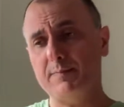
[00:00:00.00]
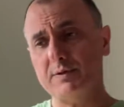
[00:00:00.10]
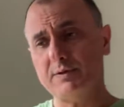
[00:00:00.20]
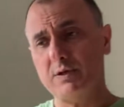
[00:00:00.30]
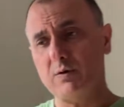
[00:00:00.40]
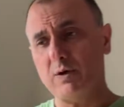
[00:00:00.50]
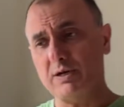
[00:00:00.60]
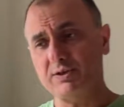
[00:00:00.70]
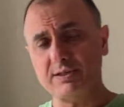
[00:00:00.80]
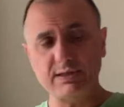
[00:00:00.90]
So I
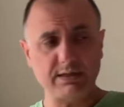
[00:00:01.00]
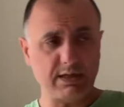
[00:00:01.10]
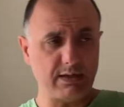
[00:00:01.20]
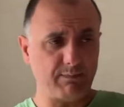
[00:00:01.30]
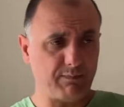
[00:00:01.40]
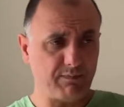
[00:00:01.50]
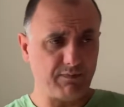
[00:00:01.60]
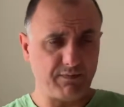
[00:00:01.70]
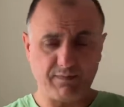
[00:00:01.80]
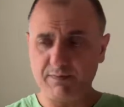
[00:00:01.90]
just need
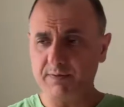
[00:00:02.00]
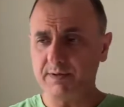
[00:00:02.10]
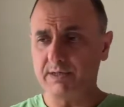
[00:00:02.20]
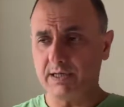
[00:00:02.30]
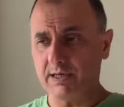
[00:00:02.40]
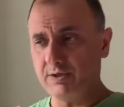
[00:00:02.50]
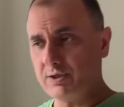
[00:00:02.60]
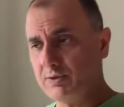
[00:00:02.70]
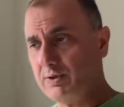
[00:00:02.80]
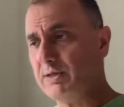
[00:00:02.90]
30 seconds
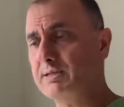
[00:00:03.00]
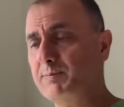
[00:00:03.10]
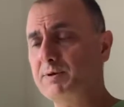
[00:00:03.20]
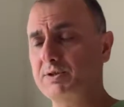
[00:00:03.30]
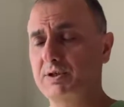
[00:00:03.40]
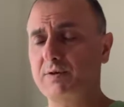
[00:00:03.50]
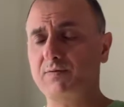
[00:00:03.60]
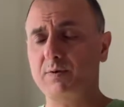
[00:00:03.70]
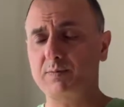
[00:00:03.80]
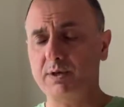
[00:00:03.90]
just to get some history
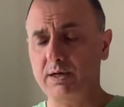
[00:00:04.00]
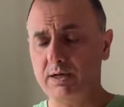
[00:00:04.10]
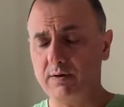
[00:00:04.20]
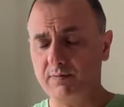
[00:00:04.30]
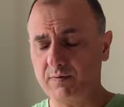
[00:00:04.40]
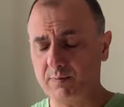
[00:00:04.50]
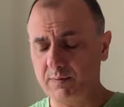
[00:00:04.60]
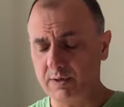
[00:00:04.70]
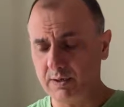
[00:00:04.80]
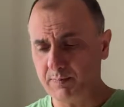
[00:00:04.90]
from
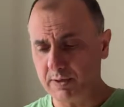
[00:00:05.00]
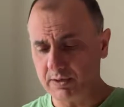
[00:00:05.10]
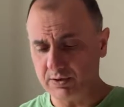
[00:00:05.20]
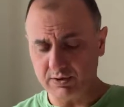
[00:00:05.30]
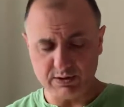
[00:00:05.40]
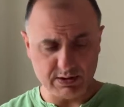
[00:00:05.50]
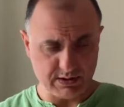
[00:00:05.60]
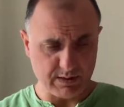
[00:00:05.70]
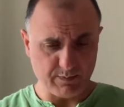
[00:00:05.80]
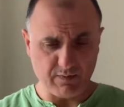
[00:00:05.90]
the patient's
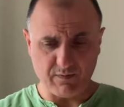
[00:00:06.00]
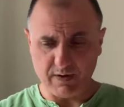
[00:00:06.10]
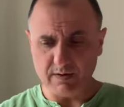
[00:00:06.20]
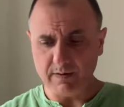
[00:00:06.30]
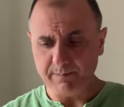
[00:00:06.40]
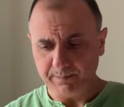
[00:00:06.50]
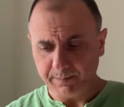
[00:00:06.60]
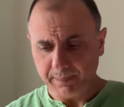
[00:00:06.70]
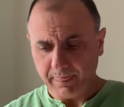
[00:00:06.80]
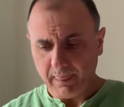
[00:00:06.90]
friend.
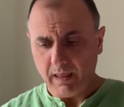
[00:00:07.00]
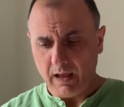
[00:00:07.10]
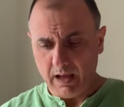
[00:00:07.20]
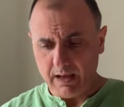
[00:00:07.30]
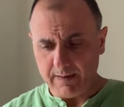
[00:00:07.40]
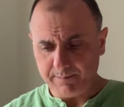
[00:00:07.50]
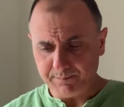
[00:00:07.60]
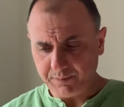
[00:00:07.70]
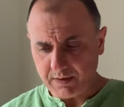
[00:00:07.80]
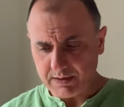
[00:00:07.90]

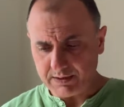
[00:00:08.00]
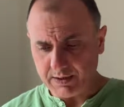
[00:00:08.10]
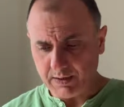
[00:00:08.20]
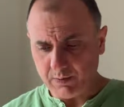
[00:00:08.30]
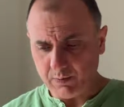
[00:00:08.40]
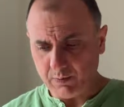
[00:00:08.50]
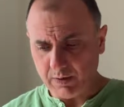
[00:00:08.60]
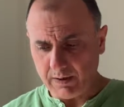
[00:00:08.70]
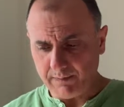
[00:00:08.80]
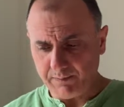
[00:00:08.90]

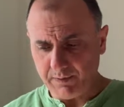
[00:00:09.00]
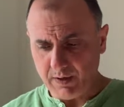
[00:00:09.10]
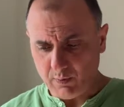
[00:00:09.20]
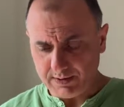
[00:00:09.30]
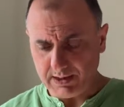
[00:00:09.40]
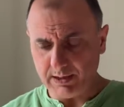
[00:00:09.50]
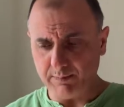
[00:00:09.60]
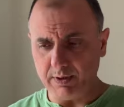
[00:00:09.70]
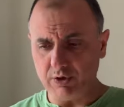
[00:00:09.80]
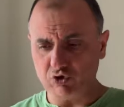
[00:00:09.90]
He was at the
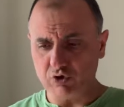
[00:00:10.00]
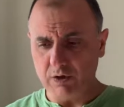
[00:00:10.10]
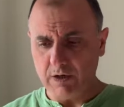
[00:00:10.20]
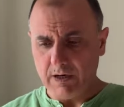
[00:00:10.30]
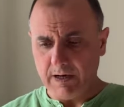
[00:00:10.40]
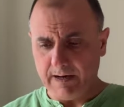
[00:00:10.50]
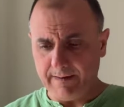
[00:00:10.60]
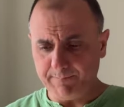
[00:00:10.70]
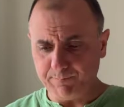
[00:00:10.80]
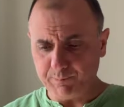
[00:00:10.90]
beach.
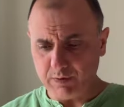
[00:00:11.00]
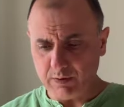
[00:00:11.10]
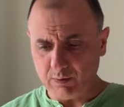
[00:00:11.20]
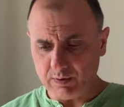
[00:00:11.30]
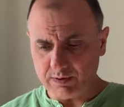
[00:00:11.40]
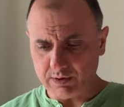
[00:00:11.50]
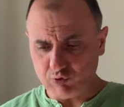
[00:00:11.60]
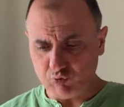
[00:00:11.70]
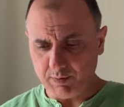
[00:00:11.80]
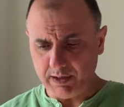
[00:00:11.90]
He was
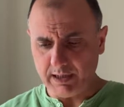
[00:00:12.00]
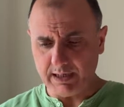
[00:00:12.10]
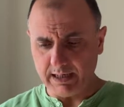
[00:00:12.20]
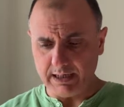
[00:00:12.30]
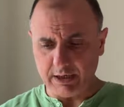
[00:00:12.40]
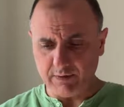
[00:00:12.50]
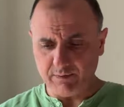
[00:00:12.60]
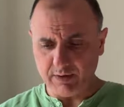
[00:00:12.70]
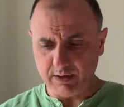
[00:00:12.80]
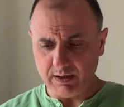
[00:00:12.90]
swimming, get out of
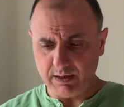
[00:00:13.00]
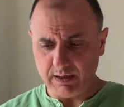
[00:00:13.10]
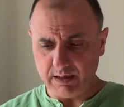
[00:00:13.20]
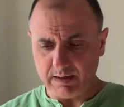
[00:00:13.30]
the